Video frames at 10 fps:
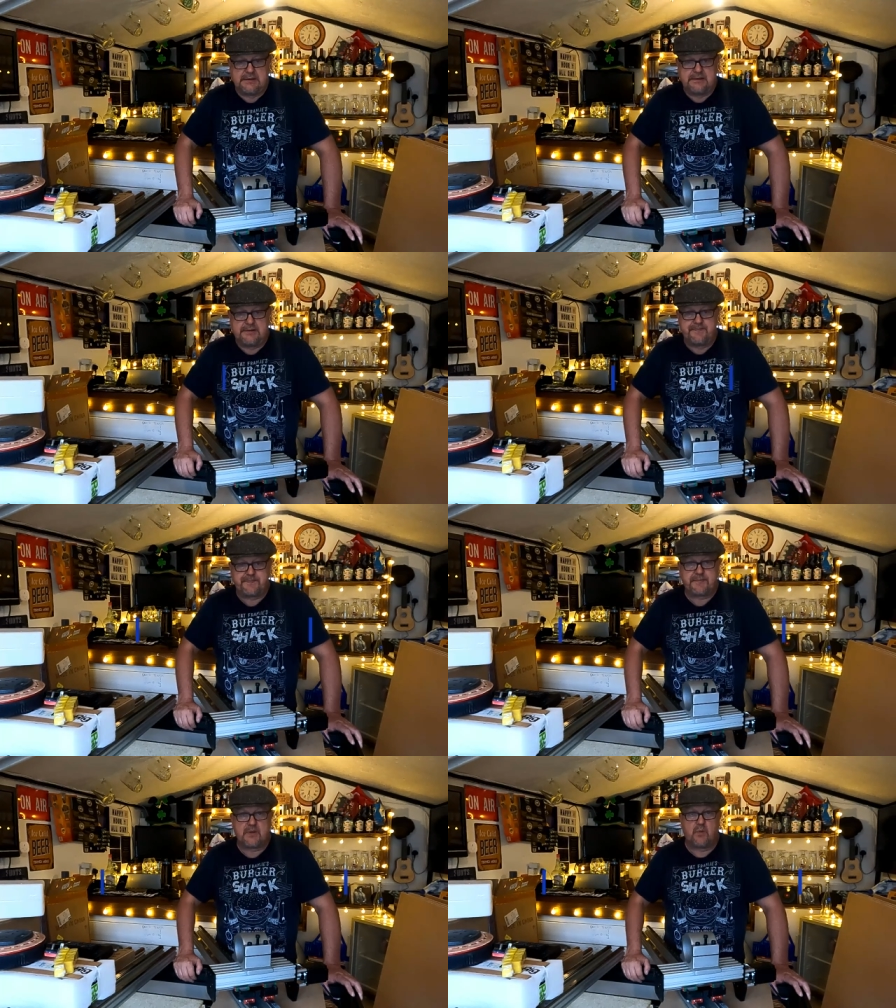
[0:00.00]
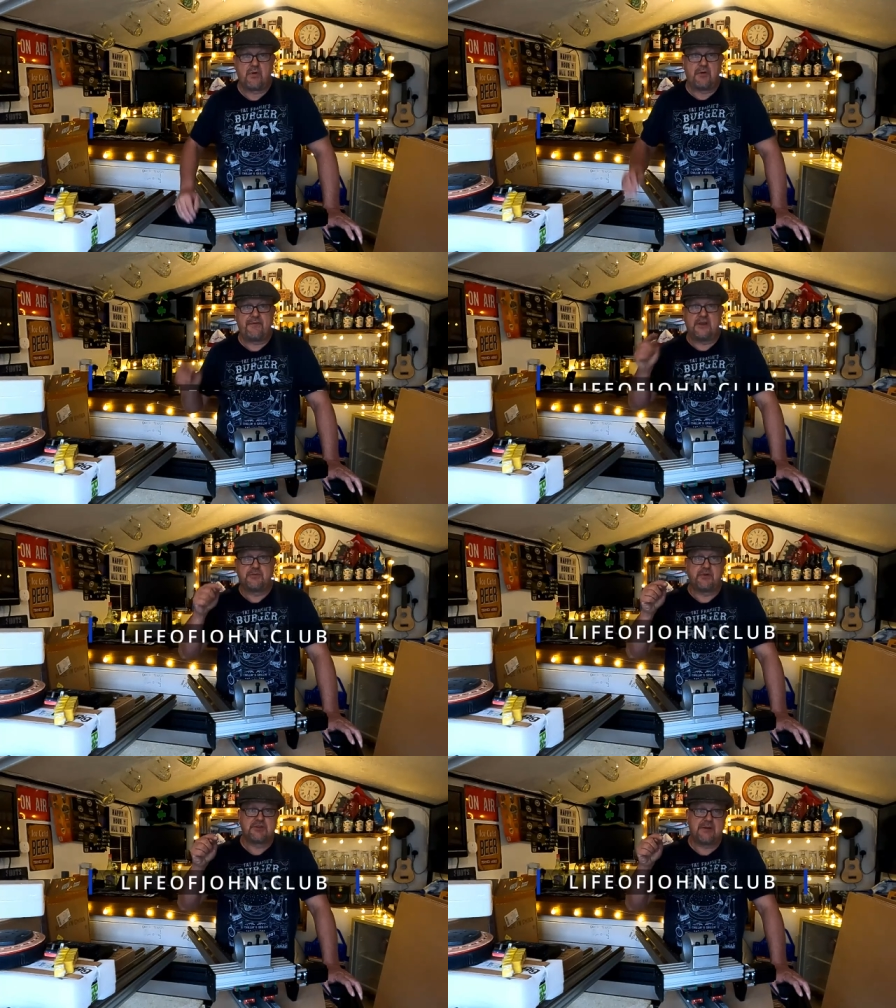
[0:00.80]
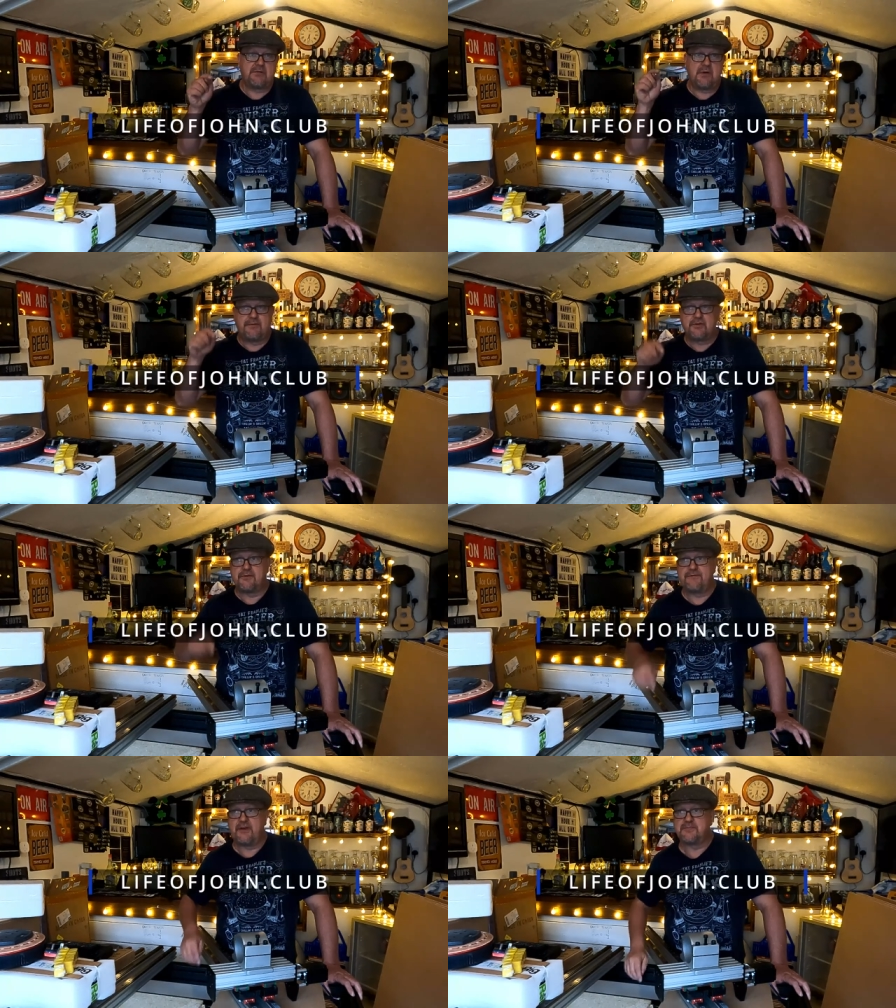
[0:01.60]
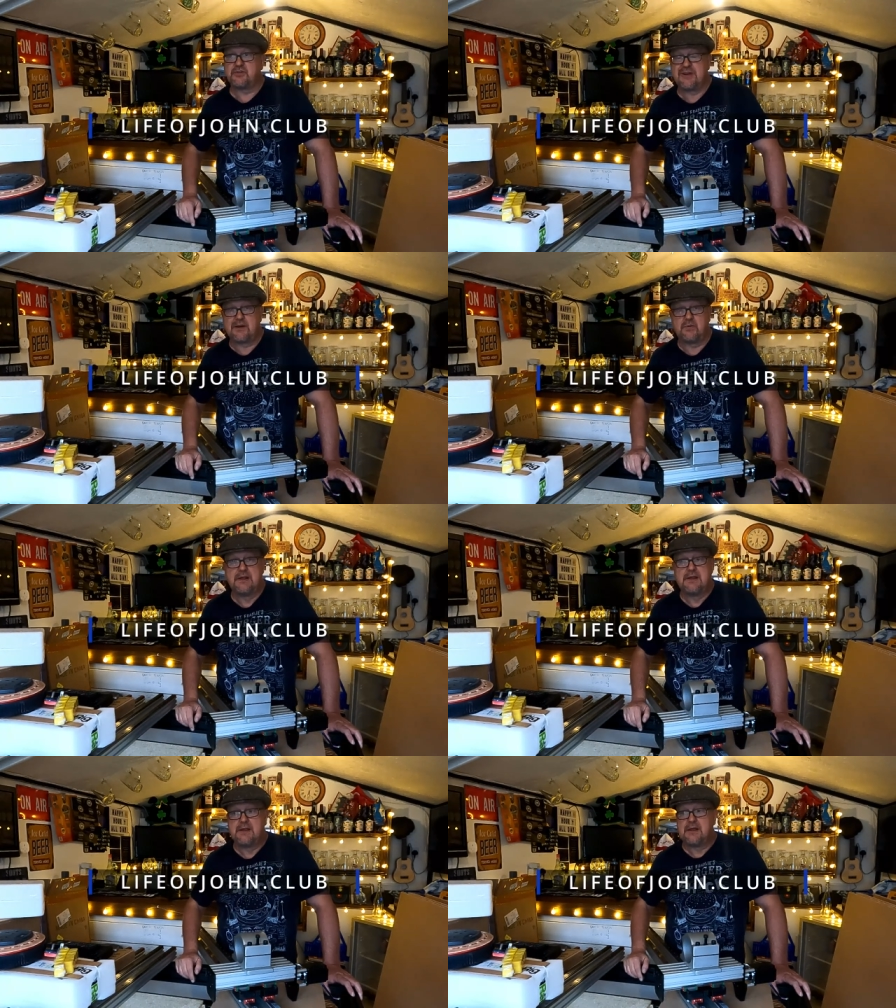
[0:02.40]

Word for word: Um, we've got a Facebook channel, Life of John Facebook channel.